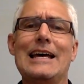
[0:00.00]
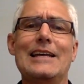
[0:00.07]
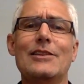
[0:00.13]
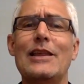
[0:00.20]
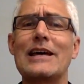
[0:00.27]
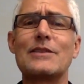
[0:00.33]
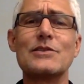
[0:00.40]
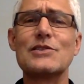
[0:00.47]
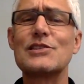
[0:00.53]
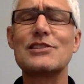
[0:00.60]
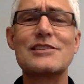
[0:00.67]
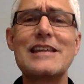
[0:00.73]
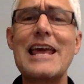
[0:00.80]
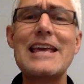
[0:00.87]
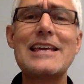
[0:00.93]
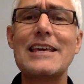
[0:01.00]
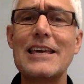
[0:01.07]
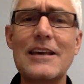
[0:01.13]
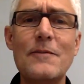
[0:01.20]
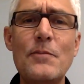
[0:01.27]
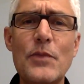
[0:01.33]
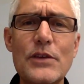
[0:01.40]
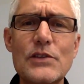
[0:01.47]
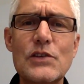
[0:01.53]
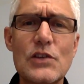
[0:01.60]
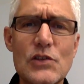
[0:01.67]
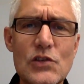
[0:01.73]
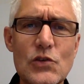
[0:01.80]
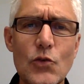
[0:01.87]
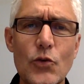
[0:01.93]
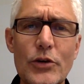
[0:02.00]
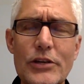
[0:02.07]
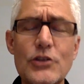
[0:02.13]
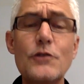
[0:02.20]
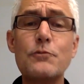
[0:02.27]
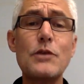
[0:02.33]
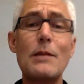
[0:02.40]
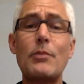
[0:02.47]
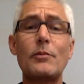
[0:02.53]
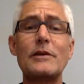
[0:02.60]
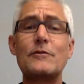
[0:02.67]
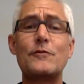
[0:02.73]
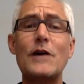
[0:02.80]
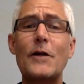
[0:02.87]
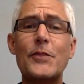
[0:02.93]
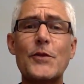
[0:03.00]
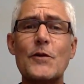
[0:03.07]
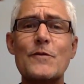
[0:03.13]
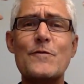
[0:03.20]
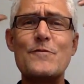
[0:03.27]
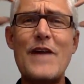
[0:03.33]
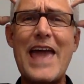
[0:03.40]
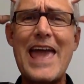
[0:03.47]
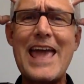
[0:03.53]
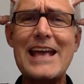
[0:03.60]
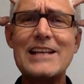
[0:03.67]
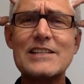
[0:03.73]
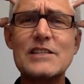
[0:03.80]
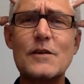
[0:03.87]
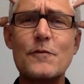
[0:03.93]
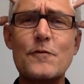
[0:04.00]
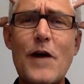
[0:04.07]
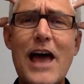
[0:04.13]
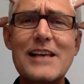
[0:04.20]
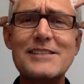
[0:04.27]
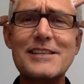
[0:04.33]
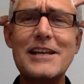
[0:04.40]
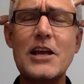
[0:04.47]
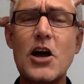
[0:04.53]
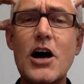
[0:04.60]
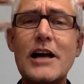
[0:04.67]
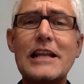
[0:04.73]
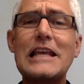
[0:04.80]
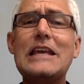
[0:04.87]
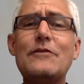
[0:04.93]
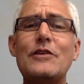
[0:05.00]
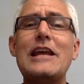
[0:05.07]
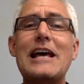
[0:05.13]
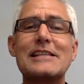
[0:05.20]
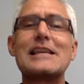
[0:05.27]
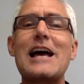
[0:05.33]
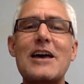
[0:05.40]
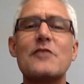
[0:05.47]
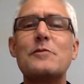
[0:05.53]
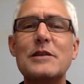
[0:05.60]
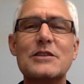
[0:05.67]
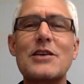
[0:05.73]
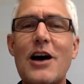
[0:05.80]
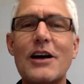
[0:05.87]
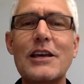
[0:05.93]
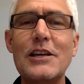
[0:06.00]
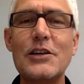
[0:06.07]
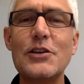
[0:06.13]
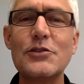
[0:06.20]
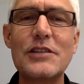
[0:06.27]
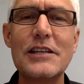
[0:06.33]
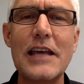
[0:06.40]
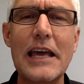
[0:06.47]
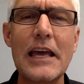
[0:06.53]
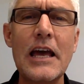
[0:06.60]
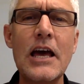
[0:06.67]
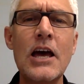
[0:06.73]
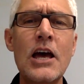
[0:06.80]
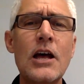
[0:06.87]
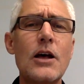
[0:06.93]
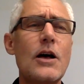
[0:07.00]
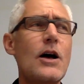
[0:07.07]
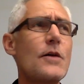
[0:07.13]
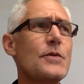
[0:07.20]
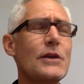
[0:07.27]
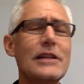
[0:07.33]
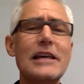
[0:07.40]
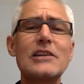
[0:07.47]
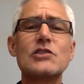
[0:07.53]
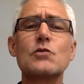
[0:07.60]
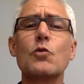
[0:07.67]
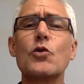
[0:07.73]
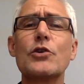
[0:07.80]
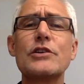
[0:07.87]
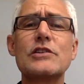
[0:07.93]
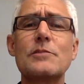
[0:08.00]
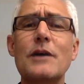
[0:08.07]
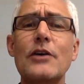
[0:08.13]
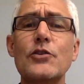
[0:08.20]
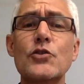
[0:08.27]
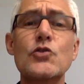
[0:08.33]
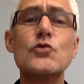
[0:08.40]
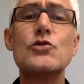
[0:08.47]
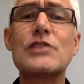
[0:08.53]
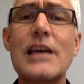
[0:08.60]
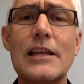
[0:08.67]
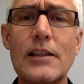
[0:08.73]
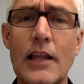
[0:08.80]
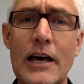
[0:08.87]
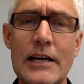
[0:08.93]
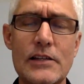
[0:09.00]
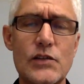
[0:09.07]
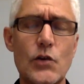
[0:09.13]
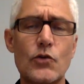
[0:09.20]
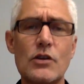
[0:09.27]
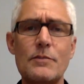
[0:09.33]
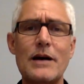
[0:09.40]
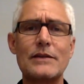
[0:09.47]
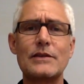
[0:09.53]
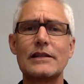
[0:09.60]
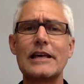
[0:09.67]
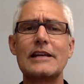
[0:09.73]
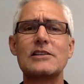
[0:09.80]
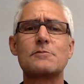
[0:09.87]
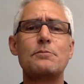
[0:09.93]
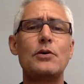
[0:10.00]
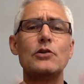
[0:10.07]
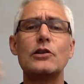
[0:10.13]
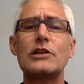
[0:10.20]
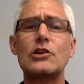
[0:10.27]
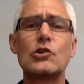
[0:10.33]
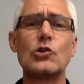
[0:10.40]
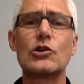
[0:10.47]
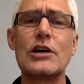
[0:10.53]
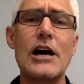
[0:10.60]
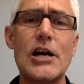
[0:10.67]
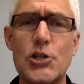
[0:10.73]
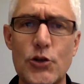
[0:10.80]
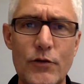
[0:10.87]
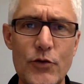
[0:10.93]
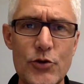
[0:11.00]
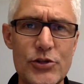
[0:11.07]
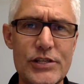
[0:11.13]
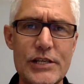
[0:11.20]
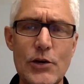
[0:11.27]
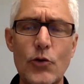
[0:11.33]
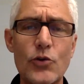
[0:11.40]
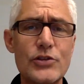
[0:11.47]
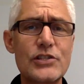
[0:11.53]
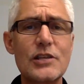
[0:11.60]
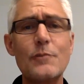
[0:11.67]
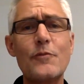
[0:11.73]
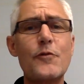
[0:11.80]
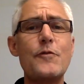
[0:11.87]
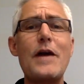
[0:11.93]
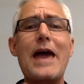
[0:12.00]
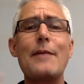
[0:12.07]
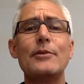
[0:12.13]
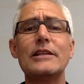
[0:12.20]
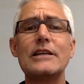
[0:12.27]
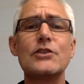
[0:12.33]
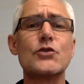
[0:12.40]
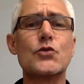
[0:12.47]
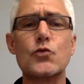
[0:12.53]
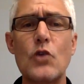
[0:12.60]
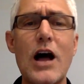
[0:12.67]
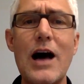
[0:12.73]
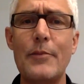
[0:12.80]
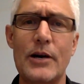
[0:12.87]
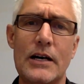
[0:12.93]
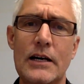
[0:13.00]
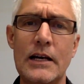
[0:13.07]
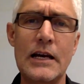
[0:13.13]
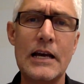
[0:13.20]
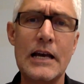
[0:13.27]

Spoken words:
like the snake in this story. You've probably felt their fangs fastening on even as I have been talking to you today. The latest worries about news headlines or about the latest political controversy or some family drama